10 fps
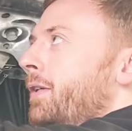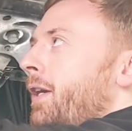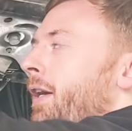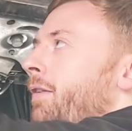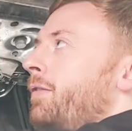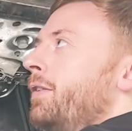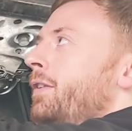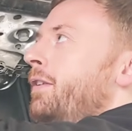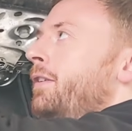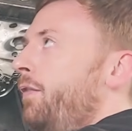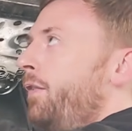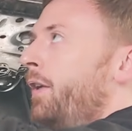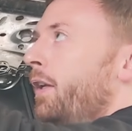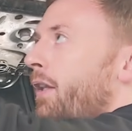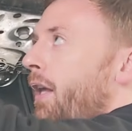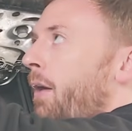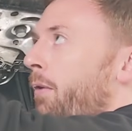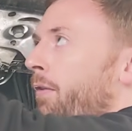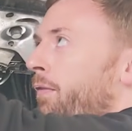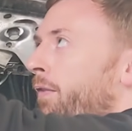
careful. I think that one